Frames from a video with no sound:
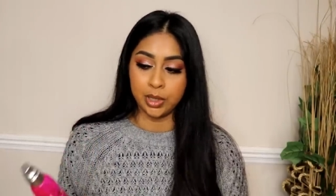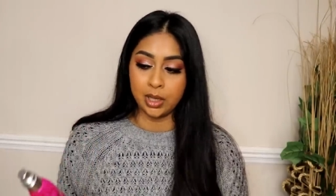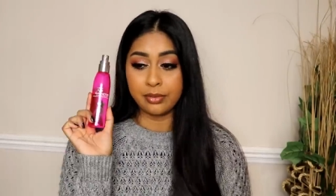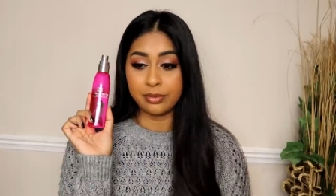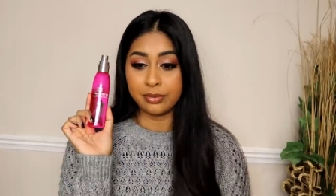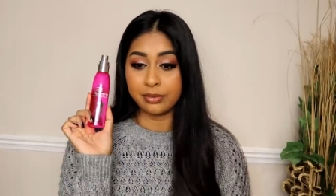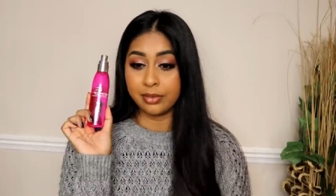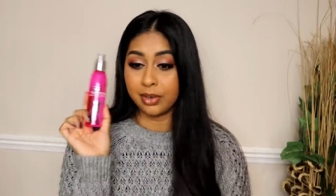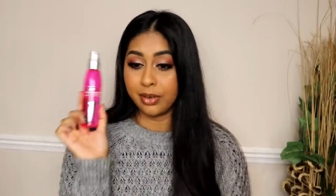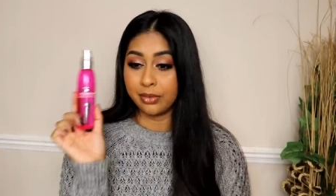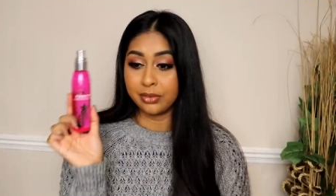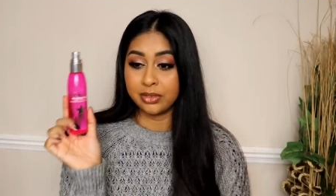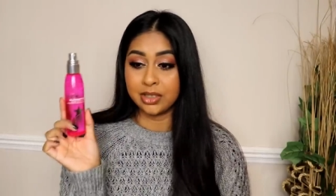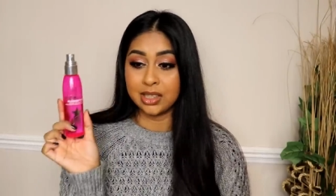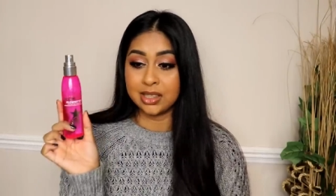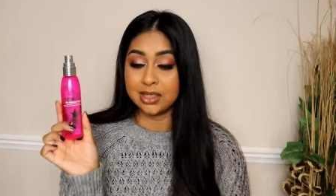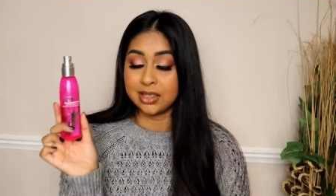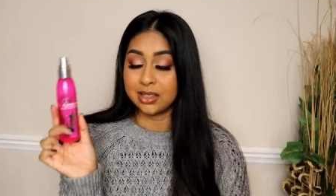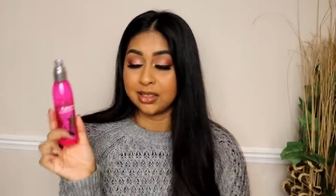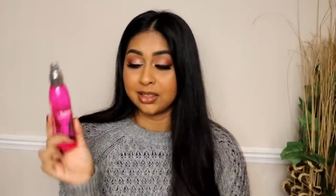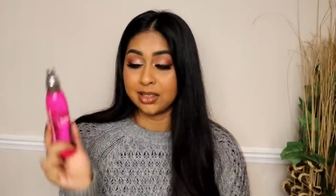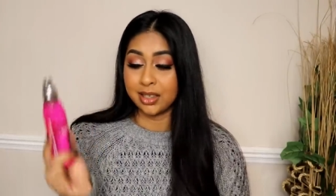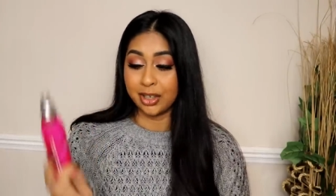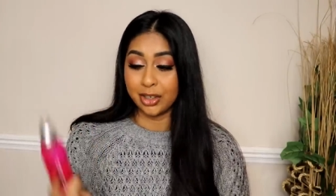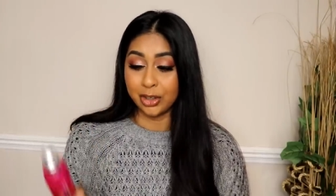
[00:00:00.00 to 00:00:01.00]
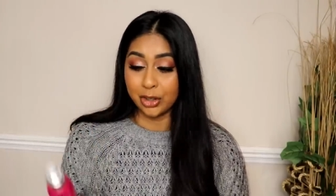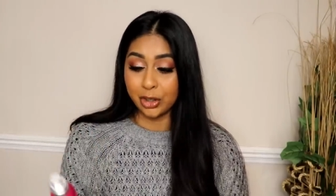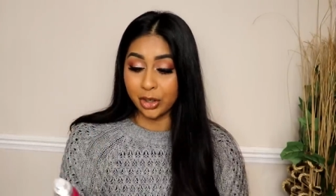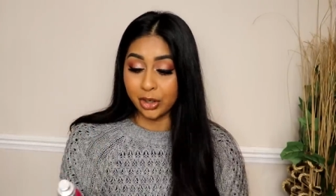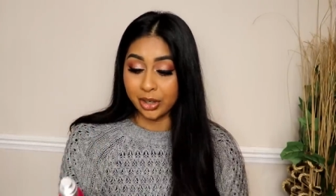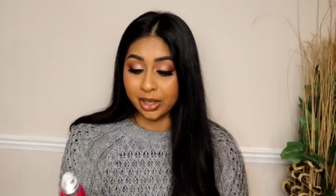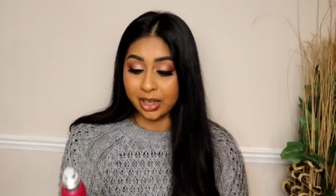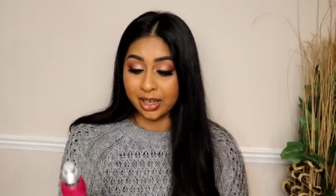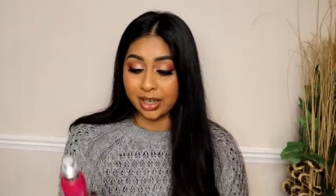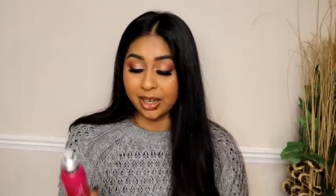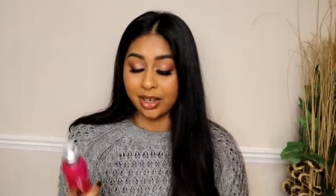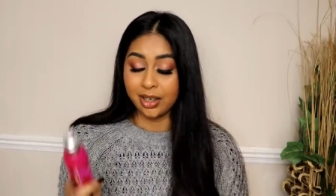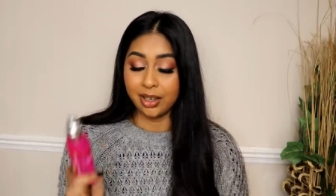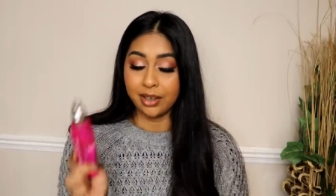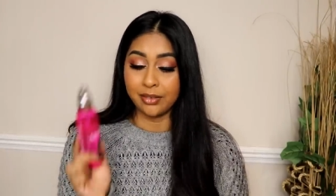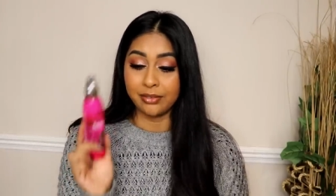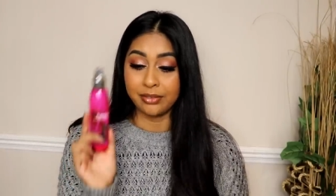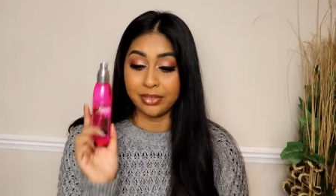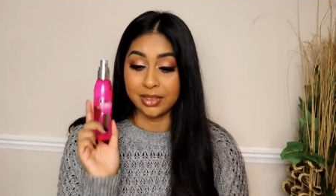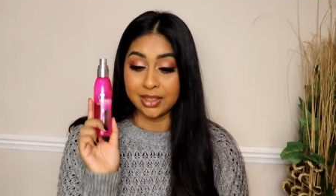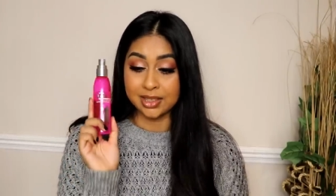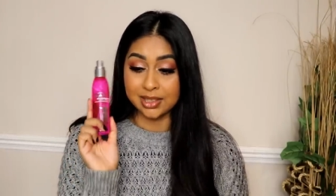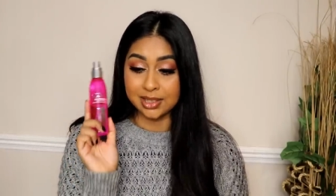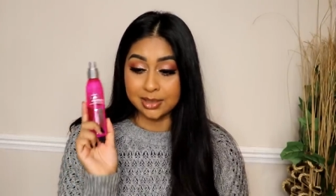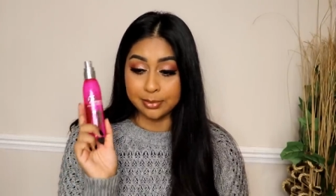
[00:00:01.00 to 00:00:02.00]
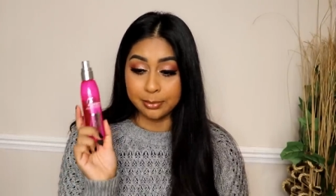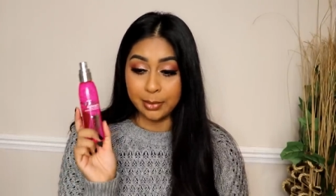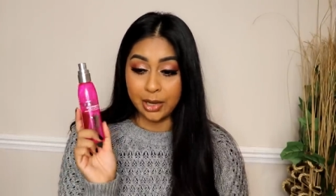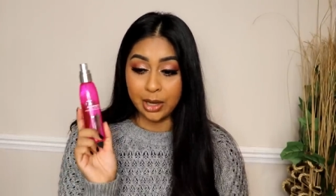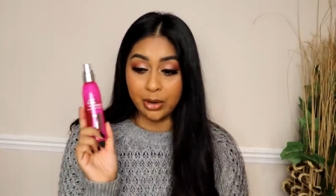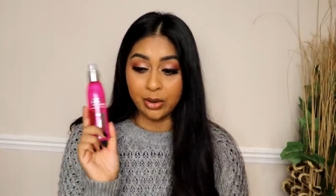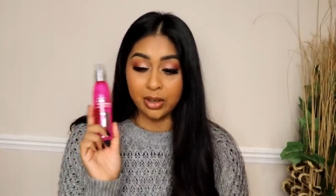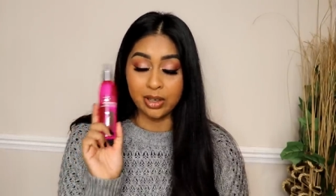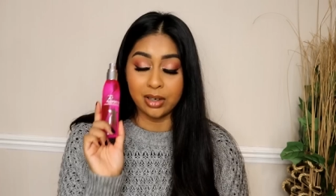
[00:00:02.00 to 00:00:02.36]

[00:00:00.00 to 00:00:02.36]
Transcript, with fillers: I've loved it since I got it. I love the smell,